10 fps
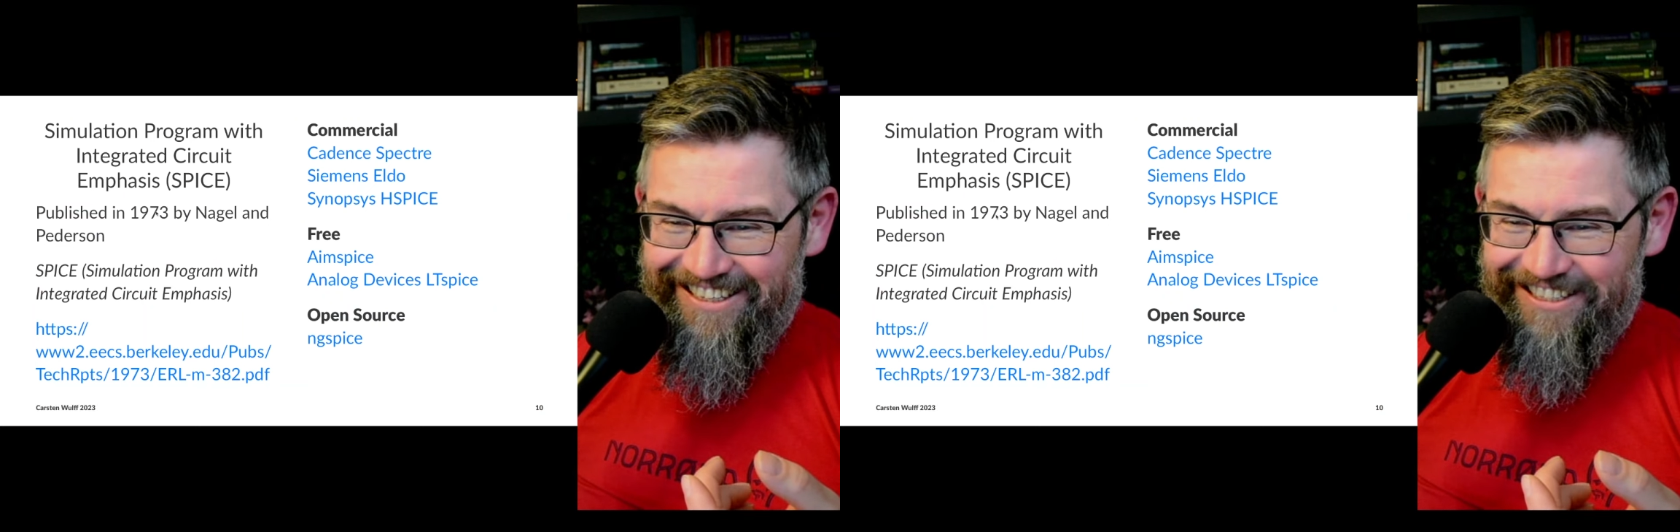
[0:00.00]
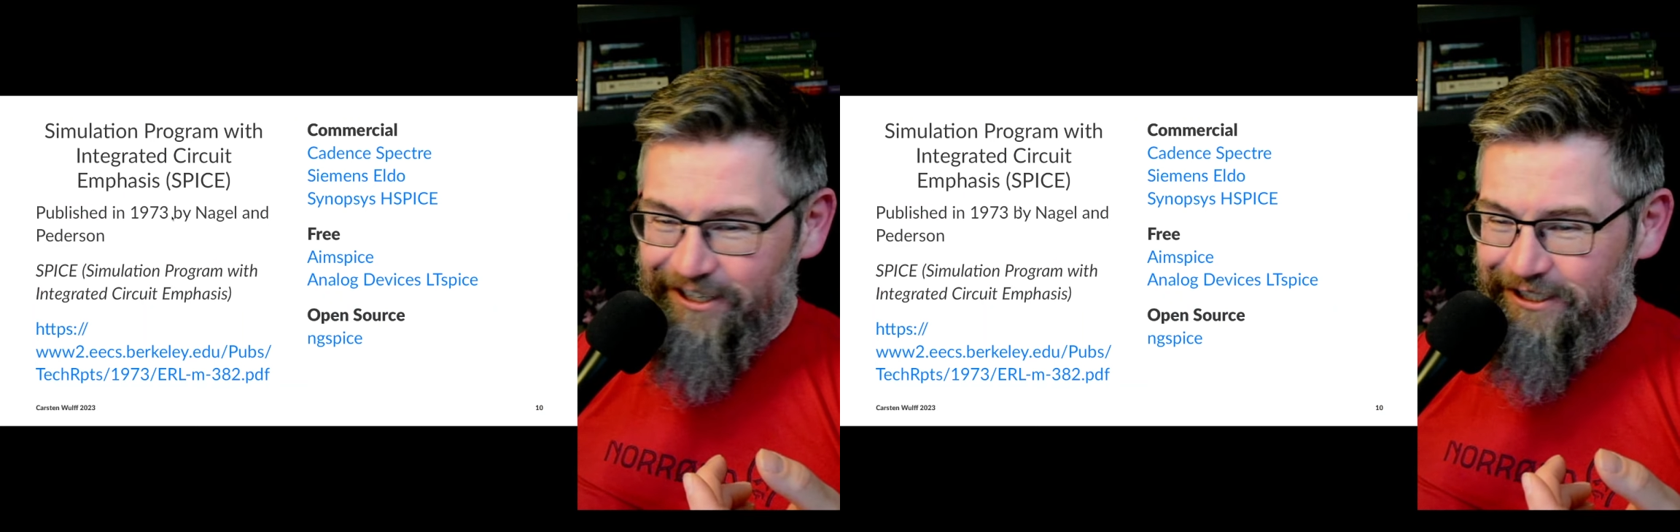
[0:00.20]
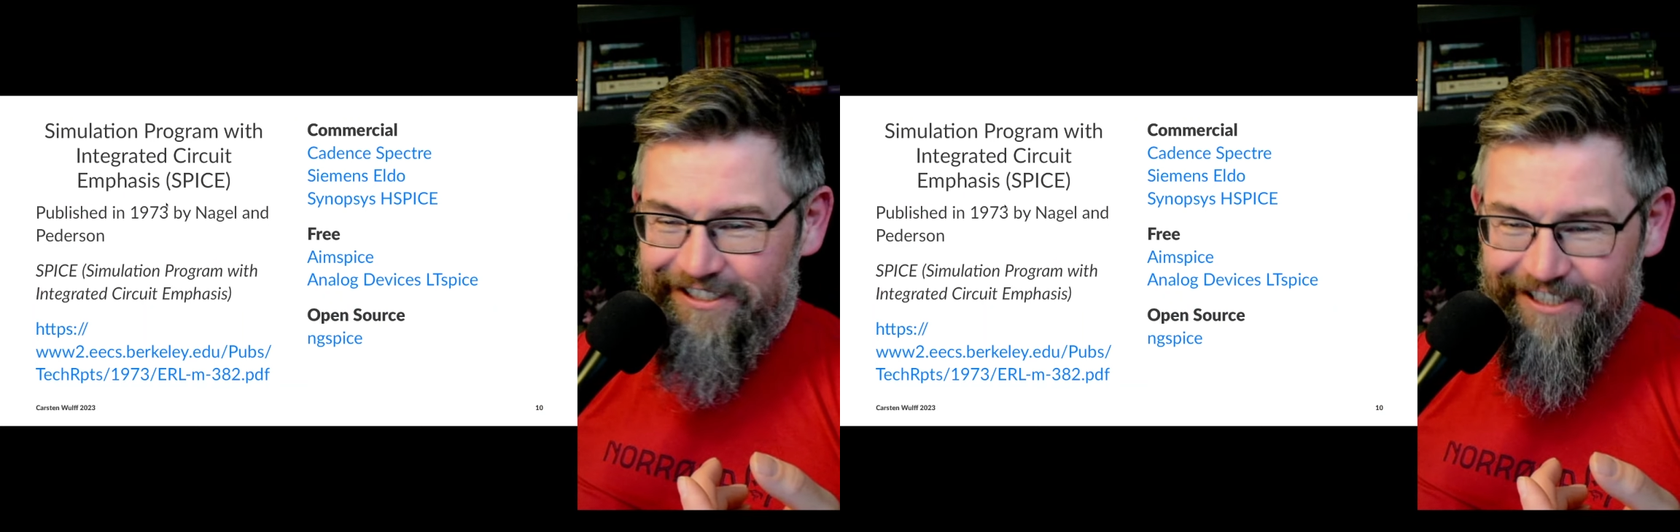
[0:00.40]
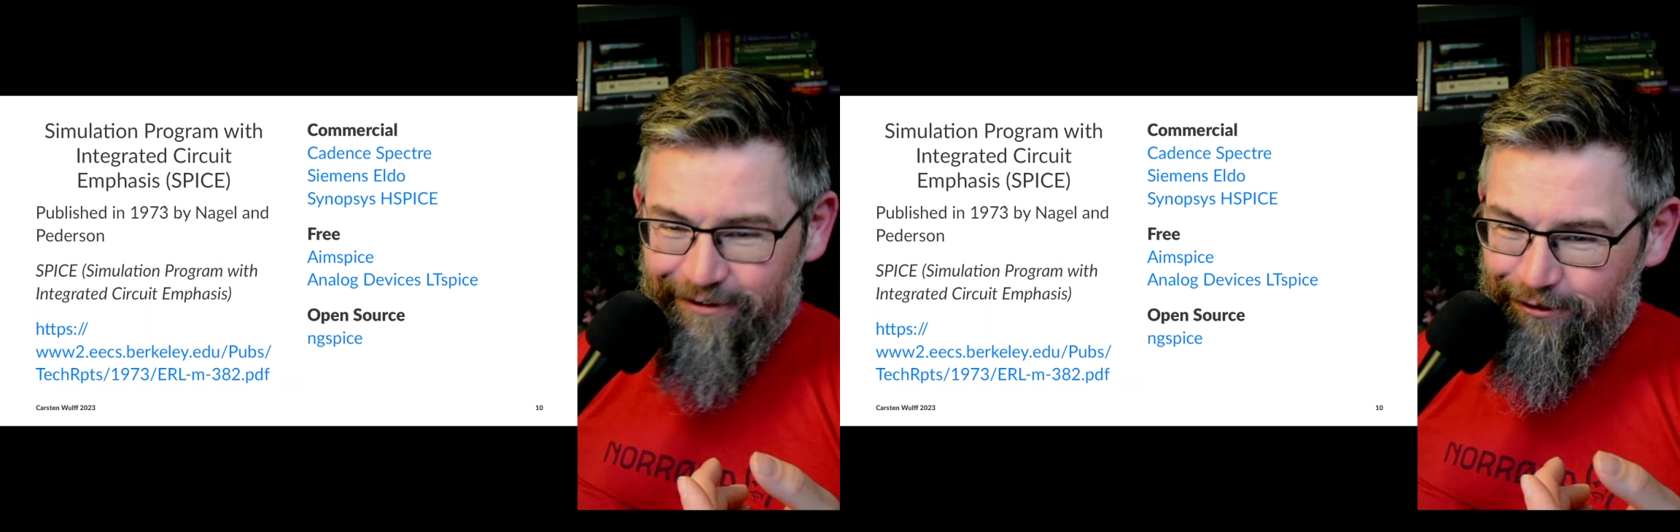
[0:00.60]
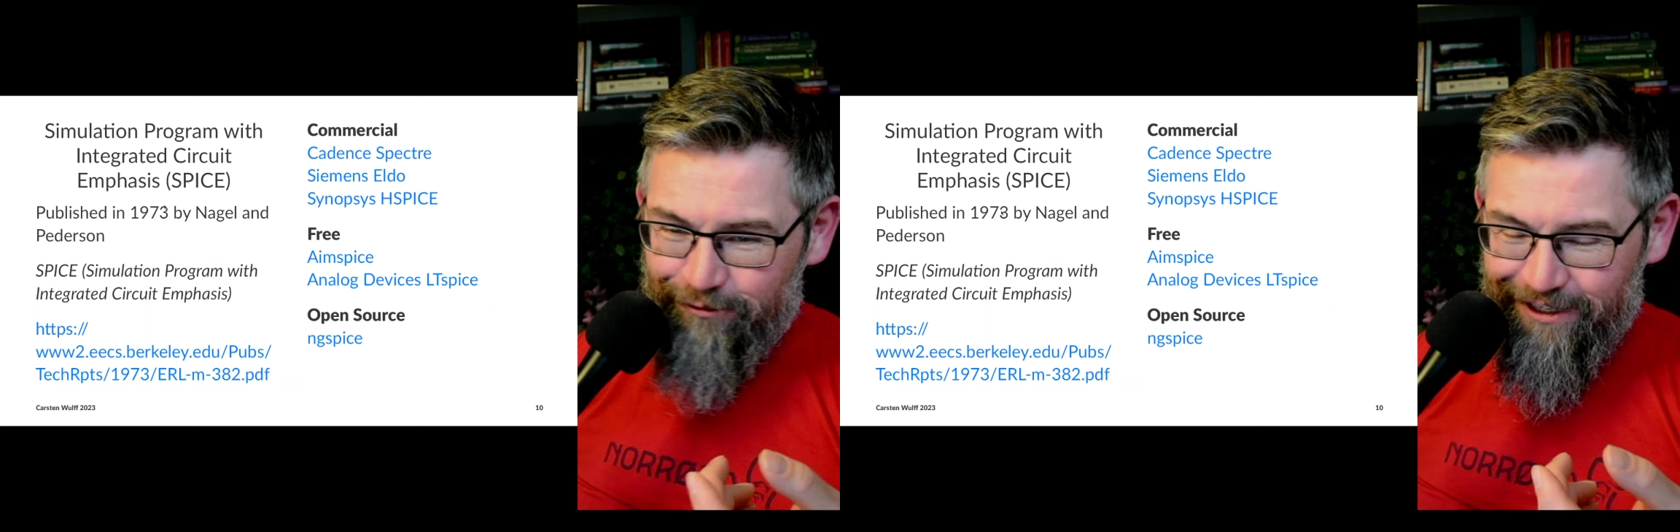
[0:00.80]

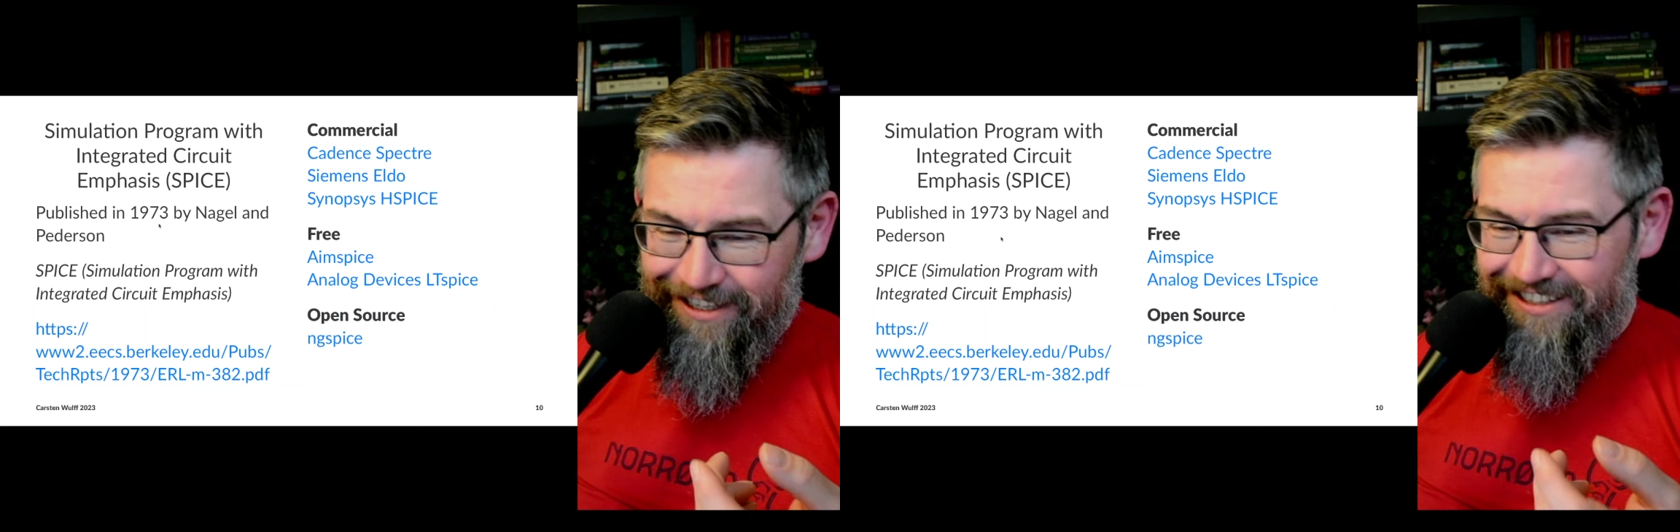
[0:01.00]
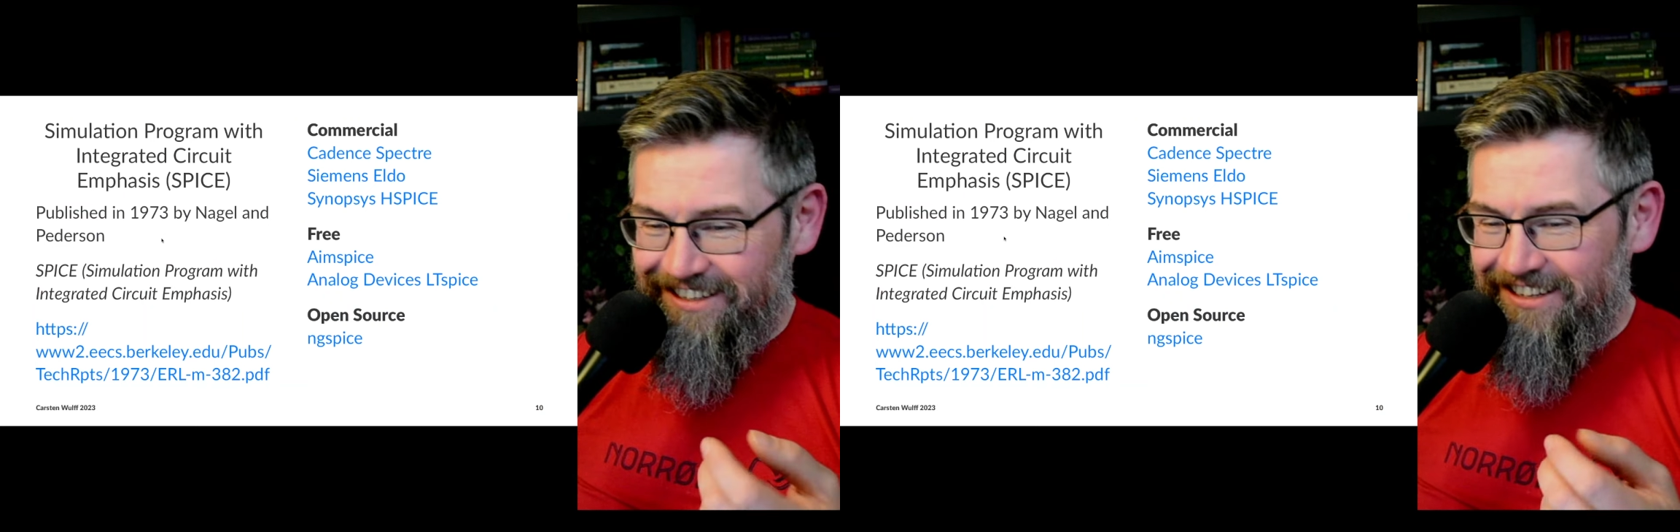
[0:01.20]
1973,